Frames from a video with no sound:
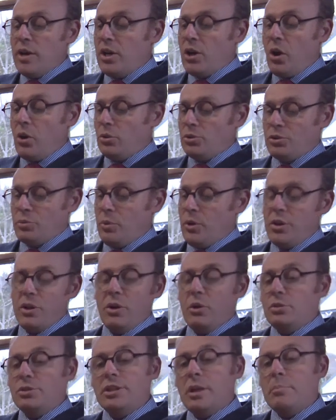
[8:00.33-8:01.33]
Goldsworthy
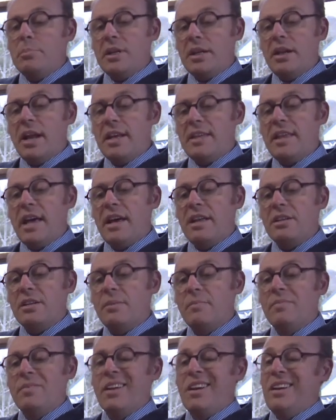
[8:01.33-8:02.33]
or something like that."
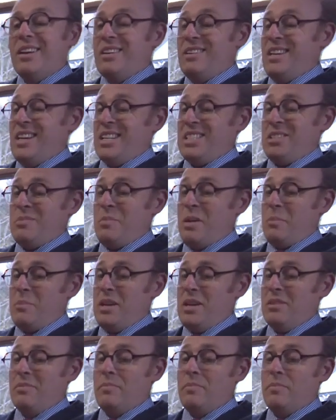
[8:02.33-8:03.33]
"Yes,
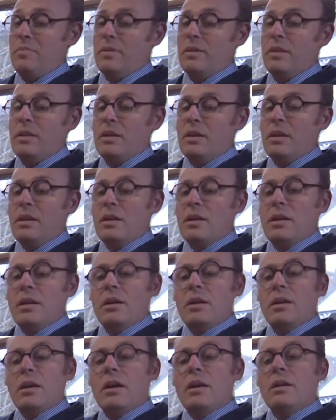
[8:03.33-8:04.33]
Mummy."
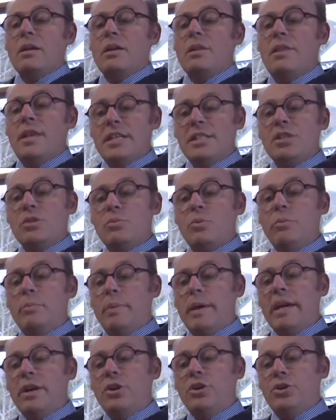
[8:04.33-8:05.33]
"This will
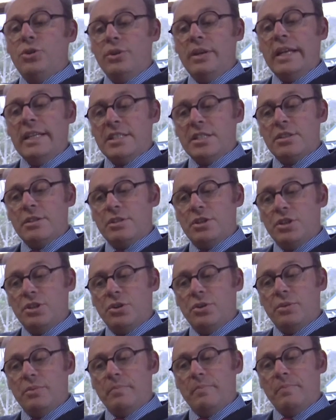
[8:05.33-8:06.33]
be a good lesson to
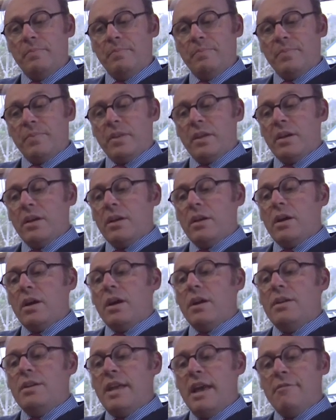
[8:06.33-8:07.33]
you.
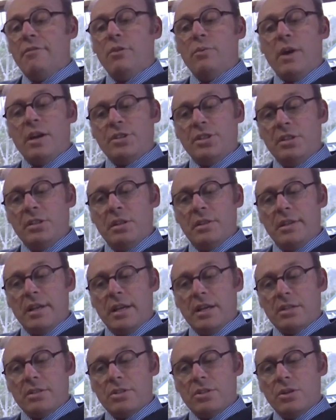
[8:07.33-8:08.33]
Never rush into
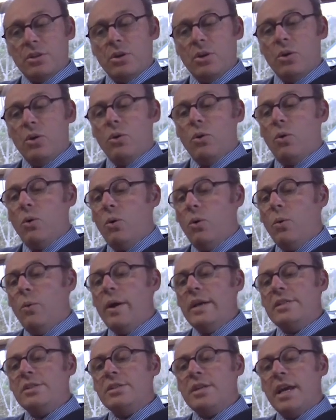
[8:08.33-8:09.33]
things.
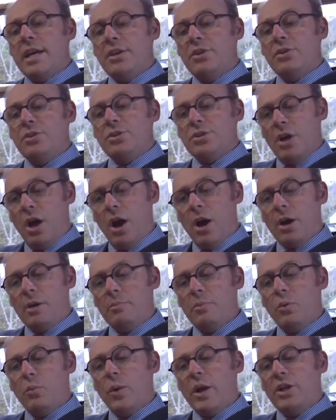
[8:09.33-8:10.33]
Always take your time
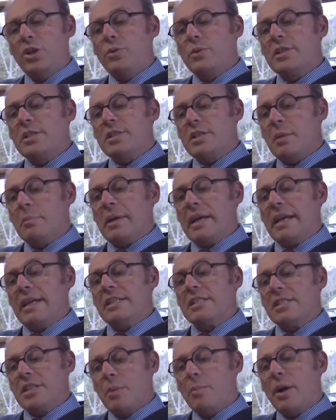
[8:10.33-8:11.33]
when you are summing
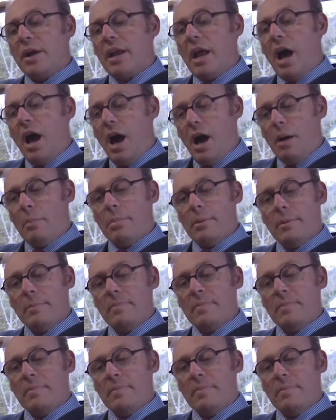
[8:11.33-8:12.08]
someone up.